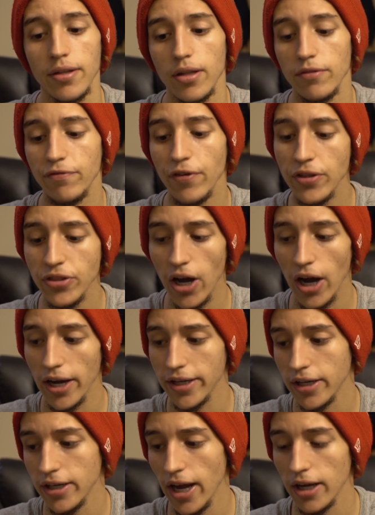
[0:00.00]
Van
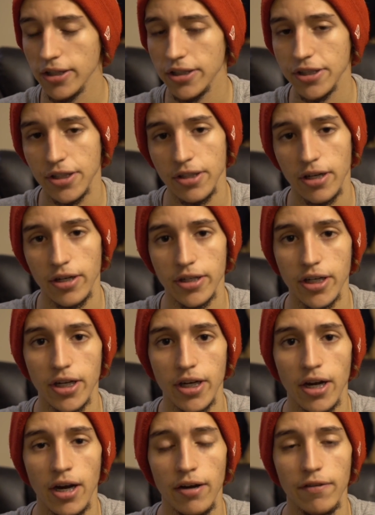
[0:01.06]
Dijk and Alisson are
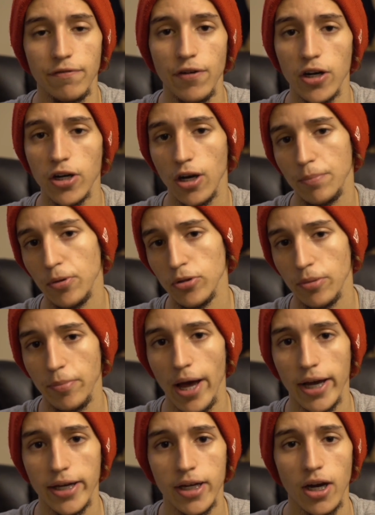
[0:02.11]
gonna fuck up on the
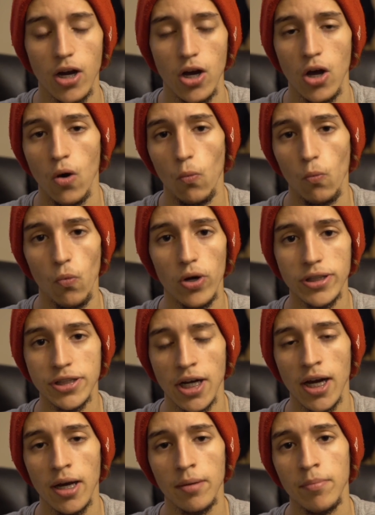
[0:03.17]
back one
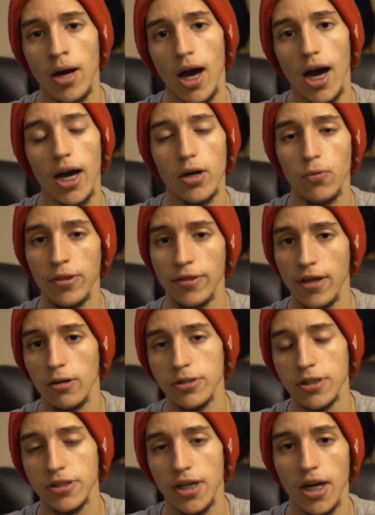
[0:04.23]
time out of
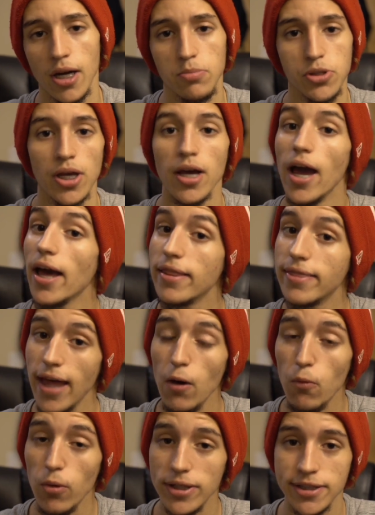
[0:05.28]
1,000 times. And
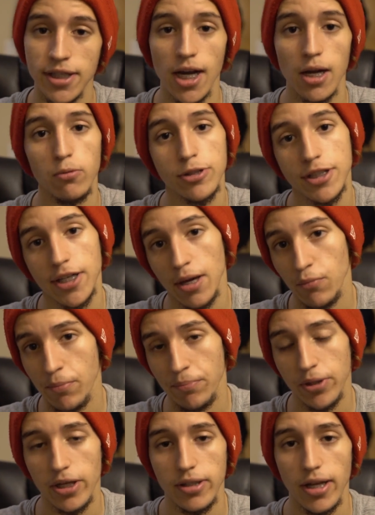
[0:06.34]
that one time was the game we
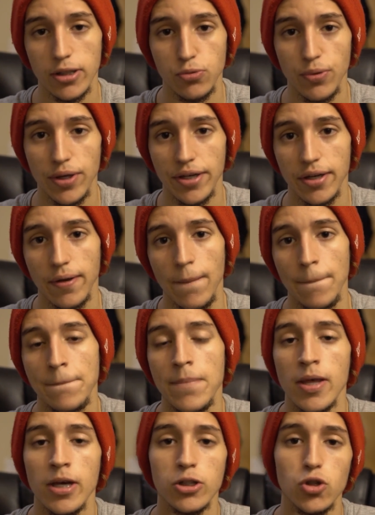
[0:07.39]
played last week.
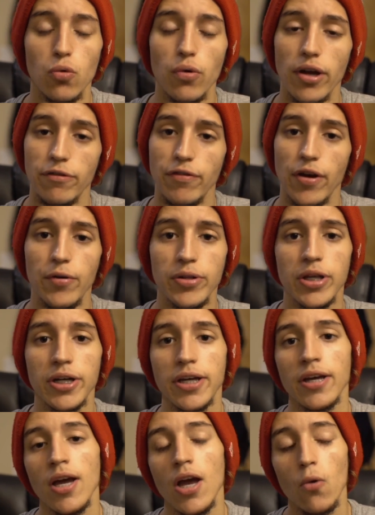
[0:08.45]
So we are very
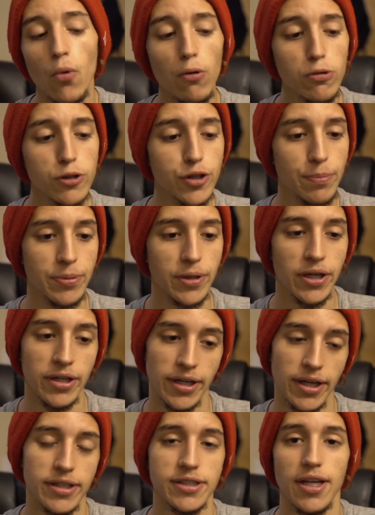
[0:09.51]
lucky. What was our plan
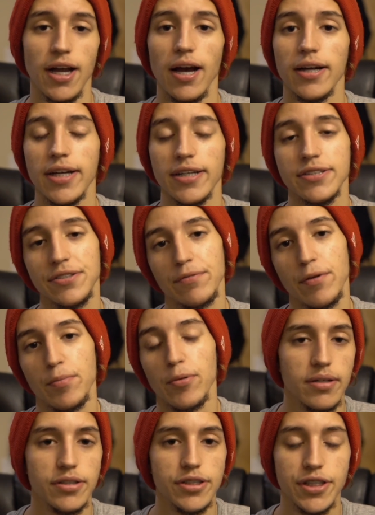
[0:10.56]
against
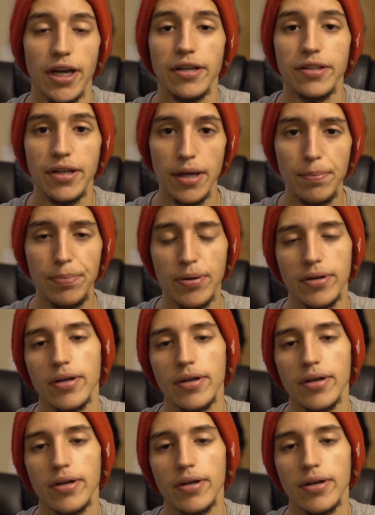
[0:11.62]
Liverpool? Stay deep,